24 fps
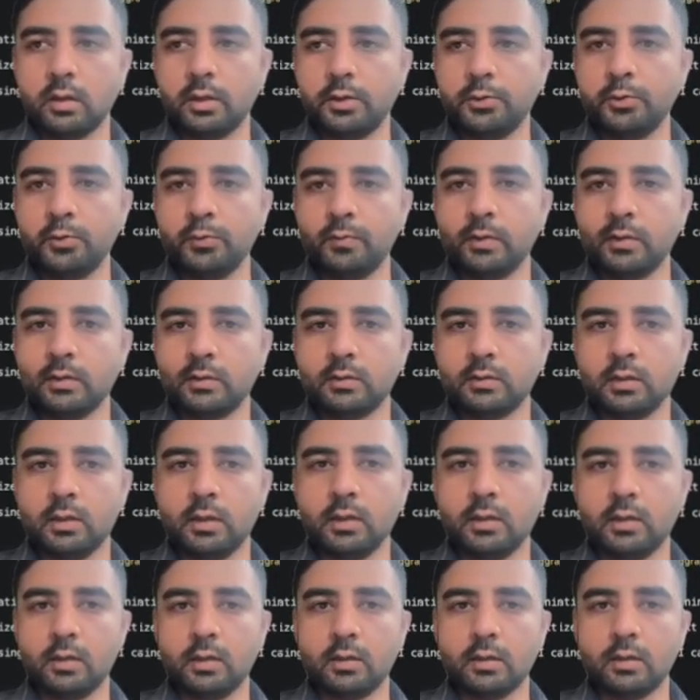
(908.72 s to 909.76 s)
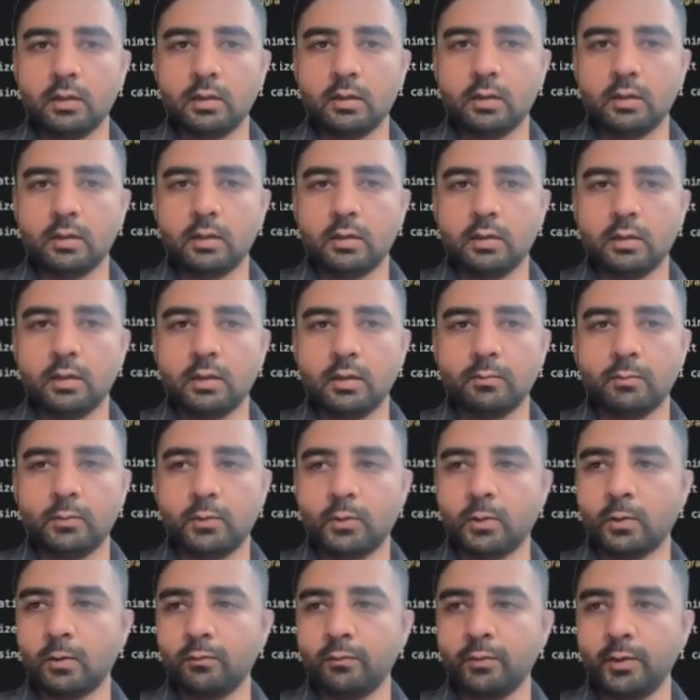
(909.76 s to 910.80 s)
you will see the
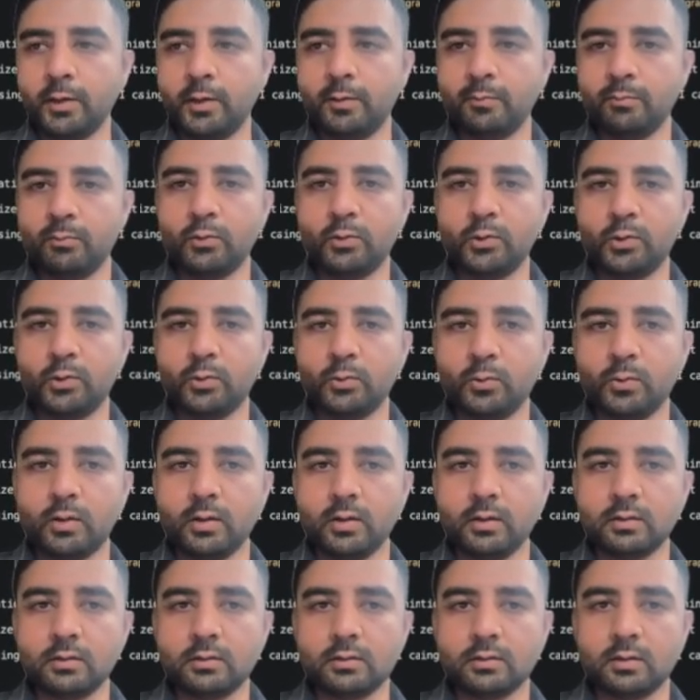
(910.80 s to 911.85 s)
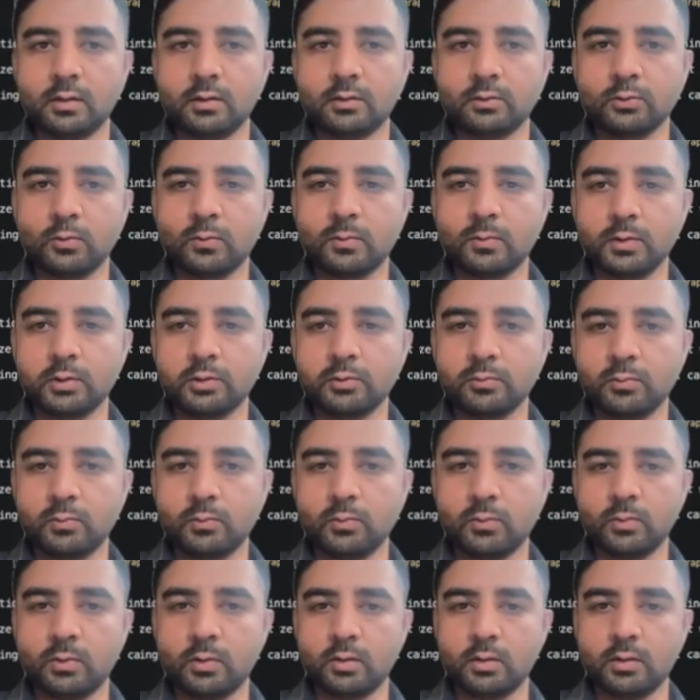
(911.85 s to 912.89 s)
number of input tokens are so much
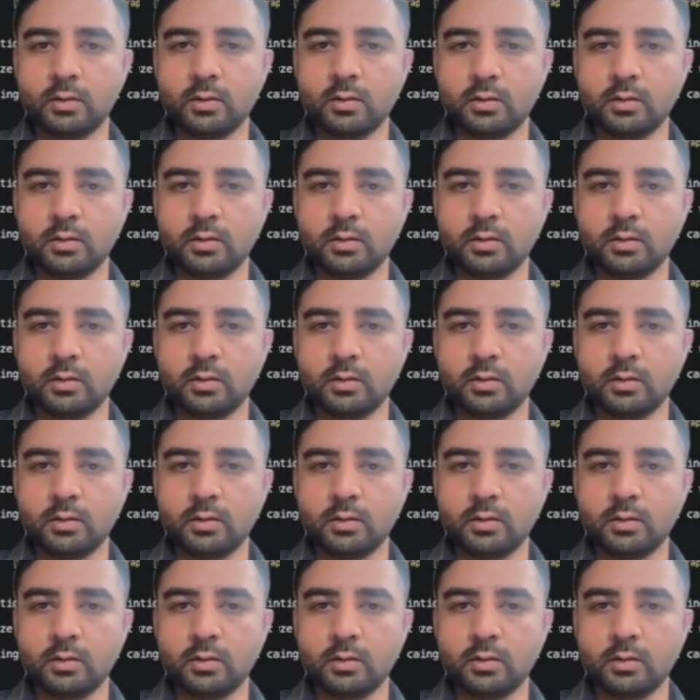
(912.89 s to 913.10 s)
more